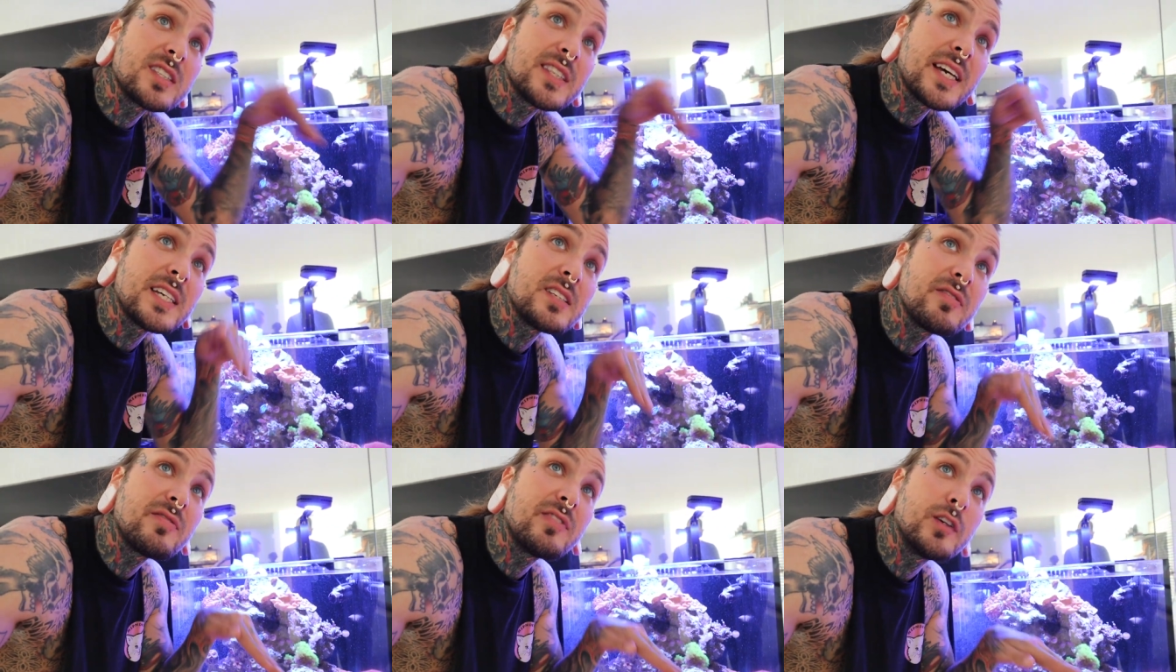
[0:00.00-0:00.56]

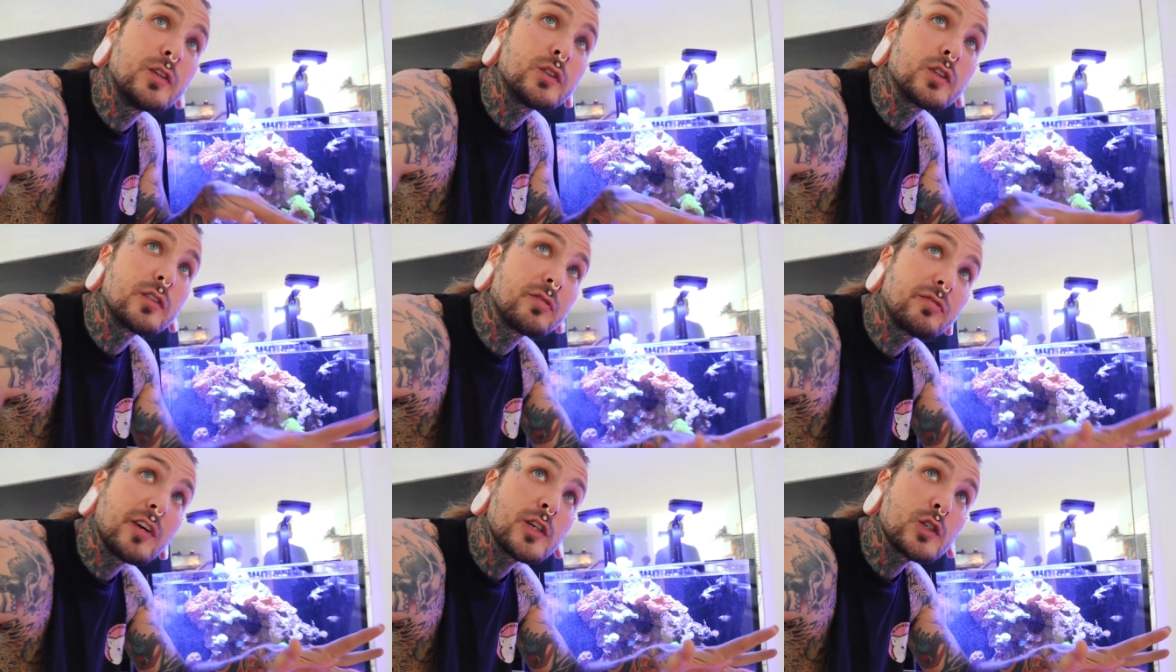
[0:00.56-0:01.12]
nice
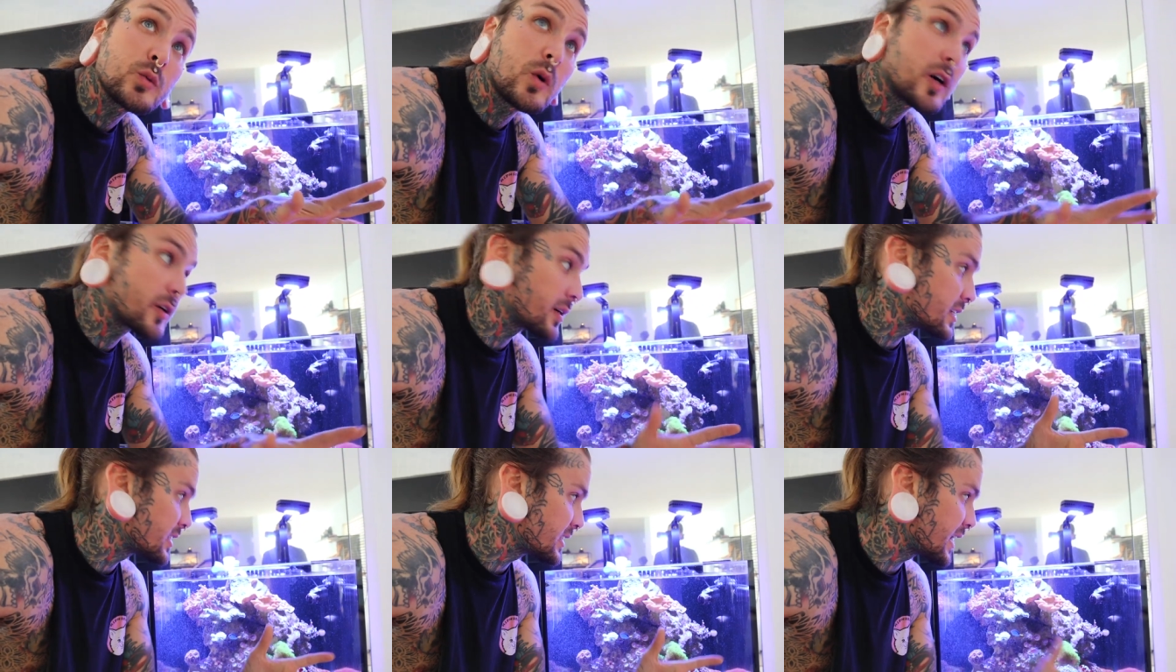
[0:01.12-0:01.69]
filtered fresh
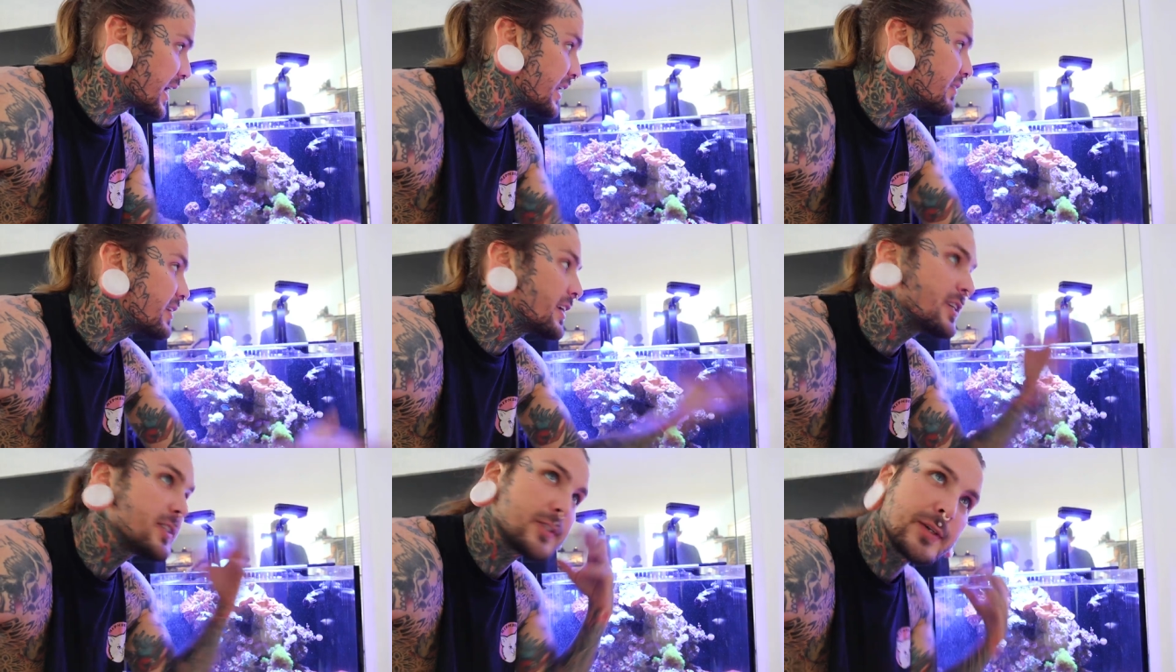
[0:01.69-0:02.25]
water inside of
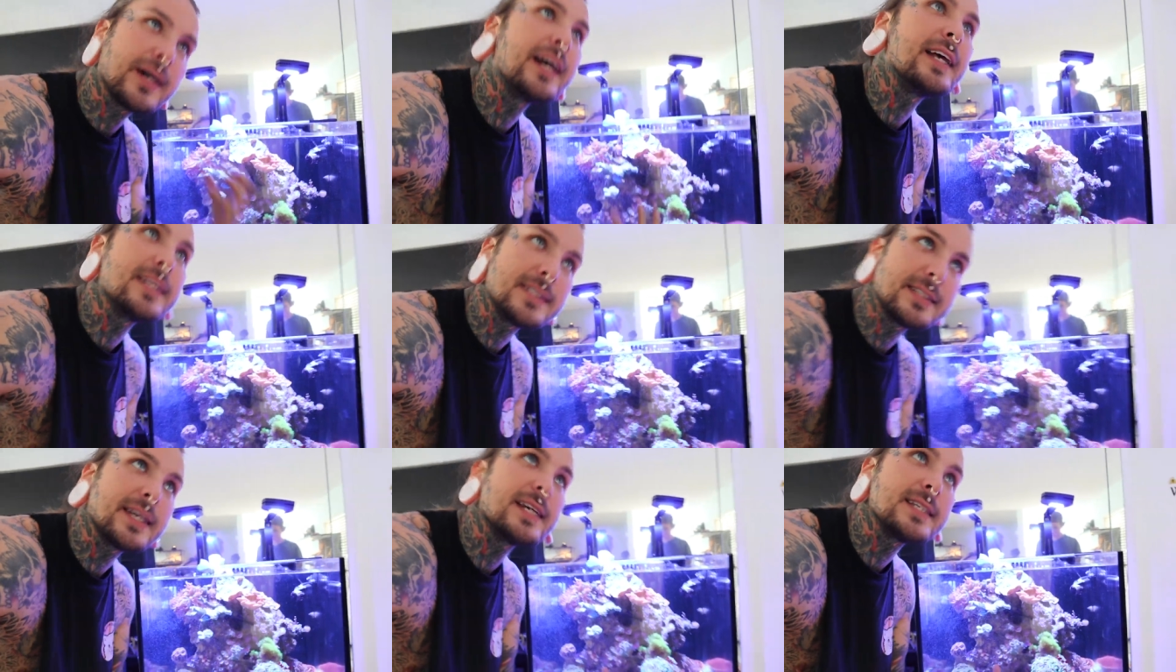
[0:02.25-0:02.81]
it so that it
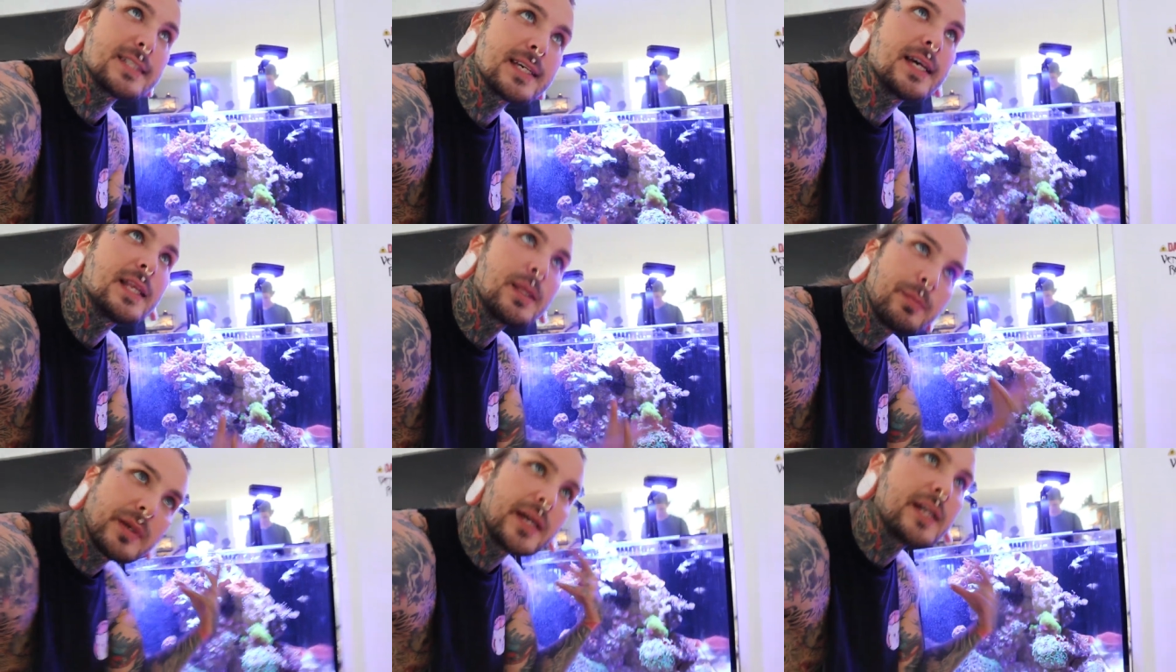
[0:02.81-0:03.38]
stays
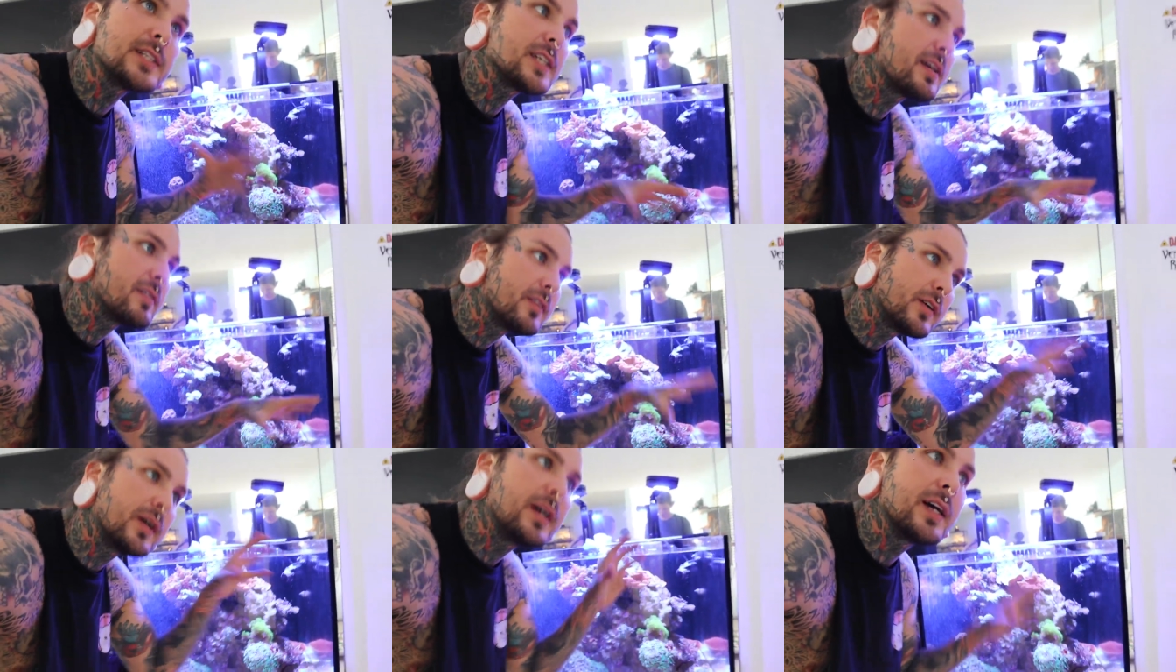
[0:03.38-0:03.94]
pH
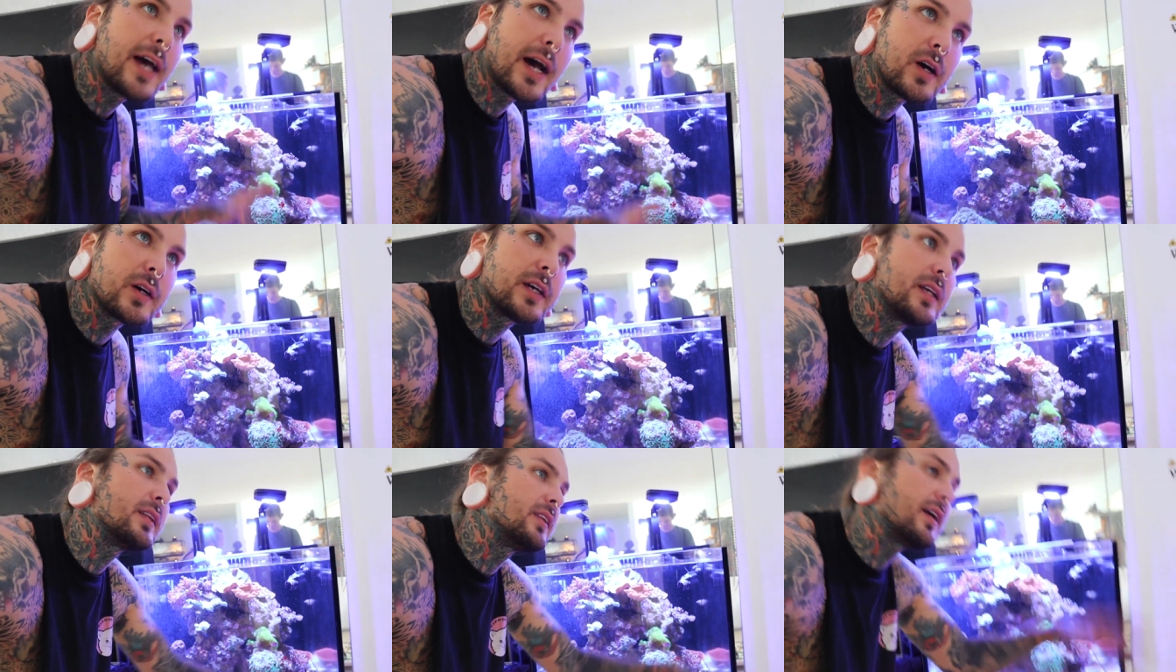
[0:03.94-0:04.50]
level,
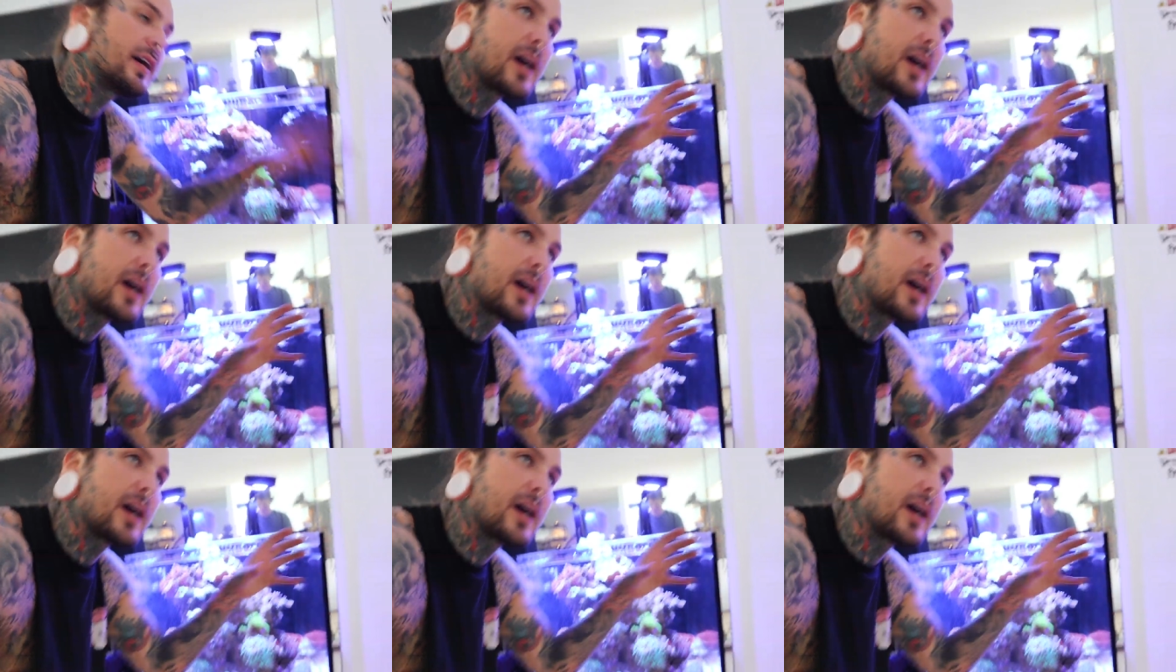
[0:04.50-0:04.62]
the